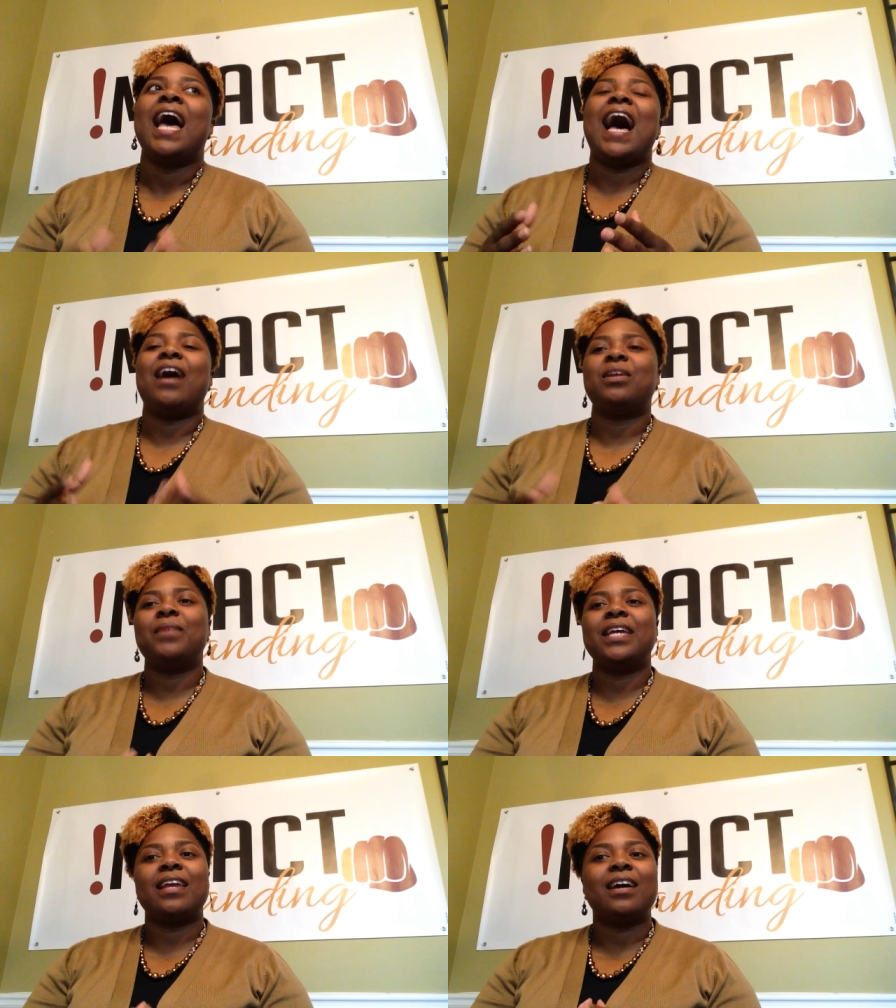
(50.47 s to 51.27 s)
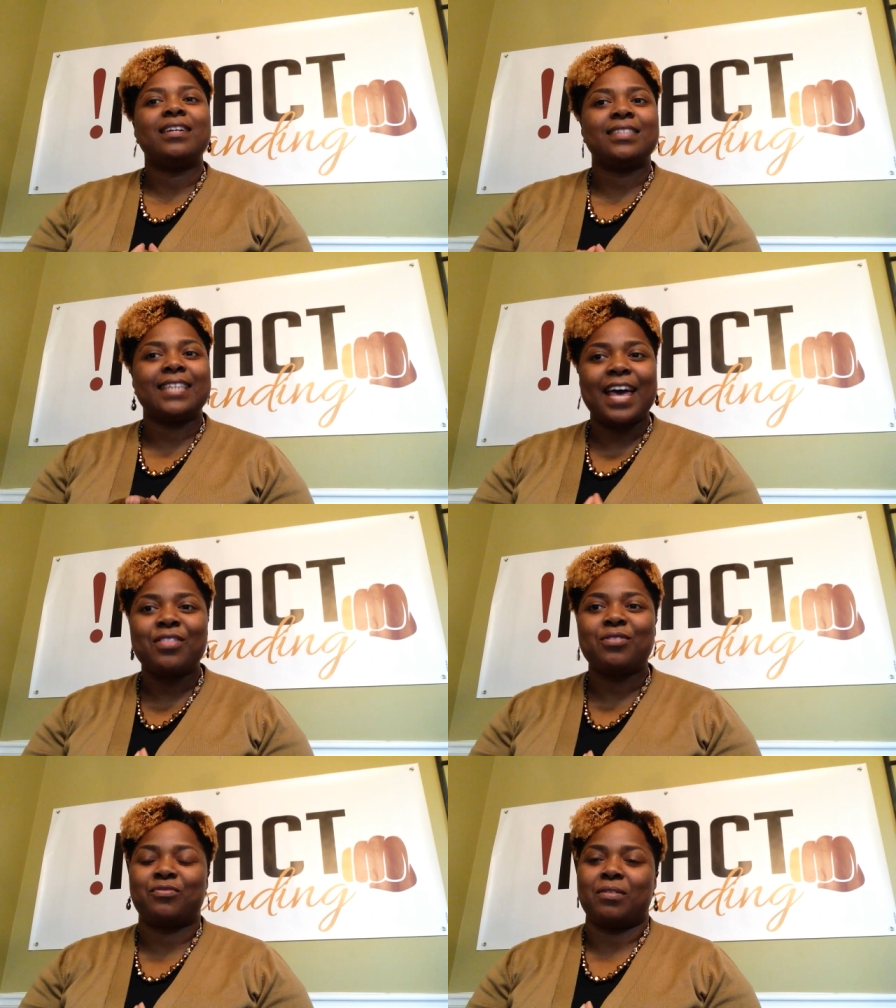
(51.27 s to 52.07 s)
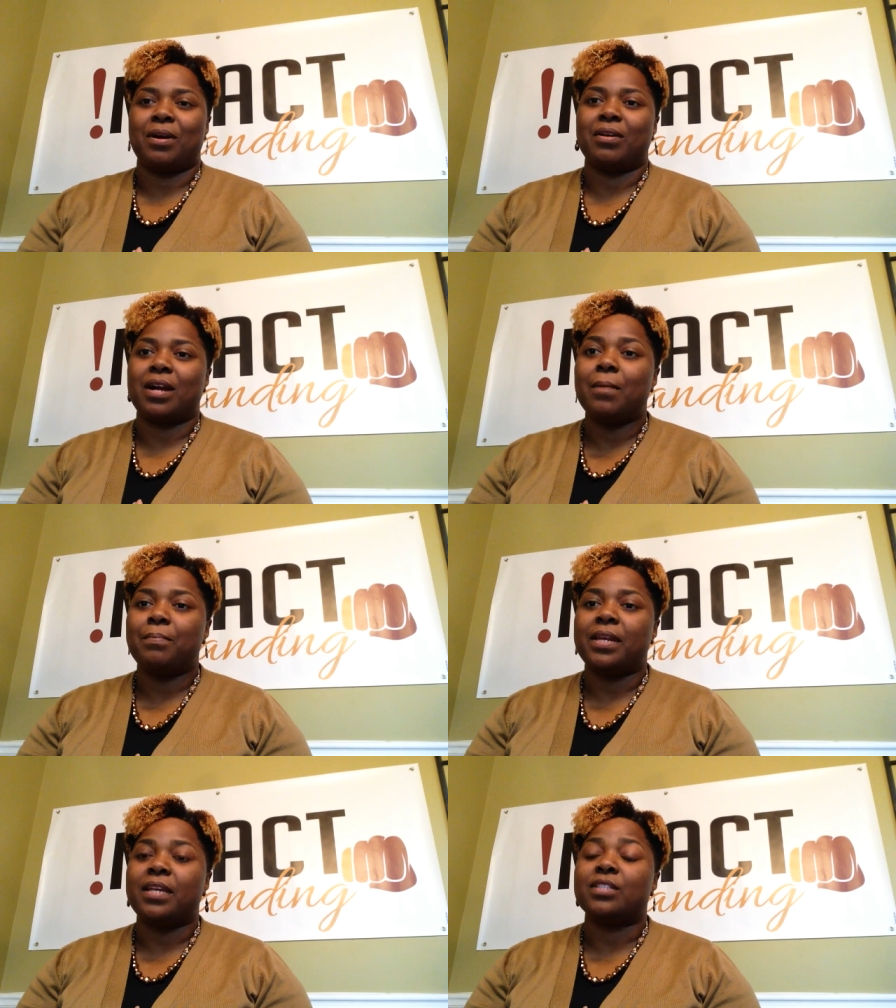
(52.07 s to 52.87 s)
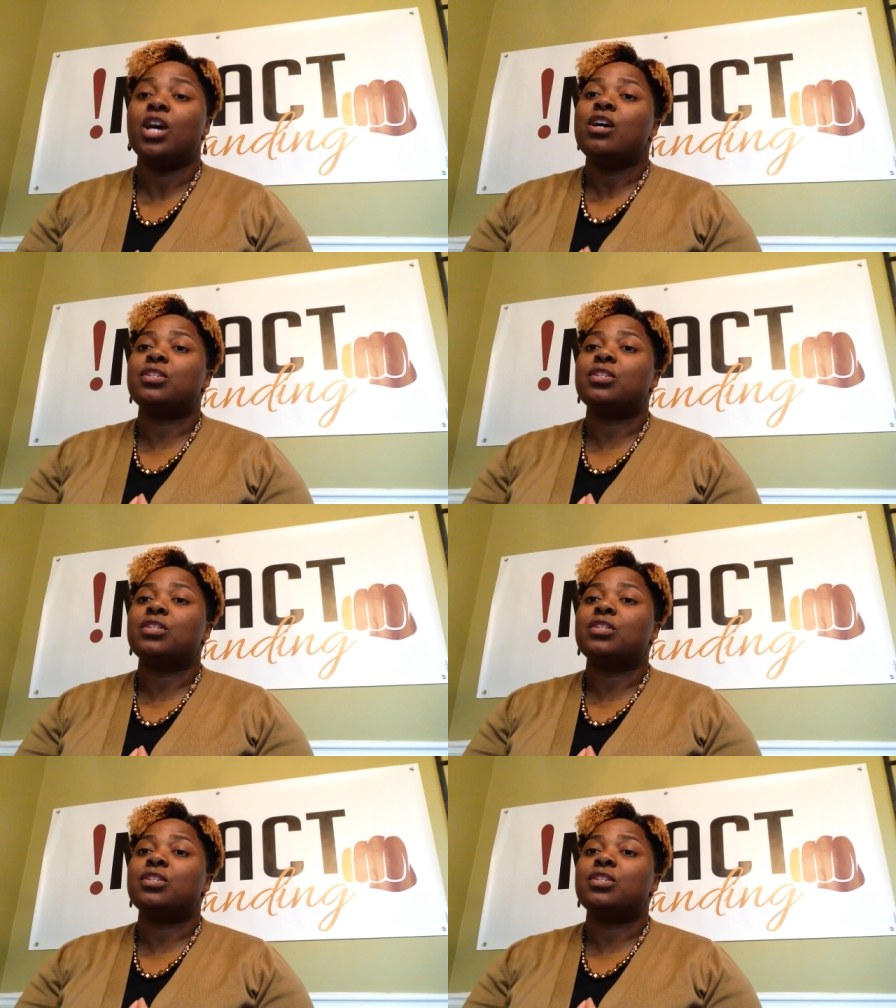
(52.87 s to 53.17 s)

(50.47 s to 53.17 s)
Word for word: How do we get untethered from our companies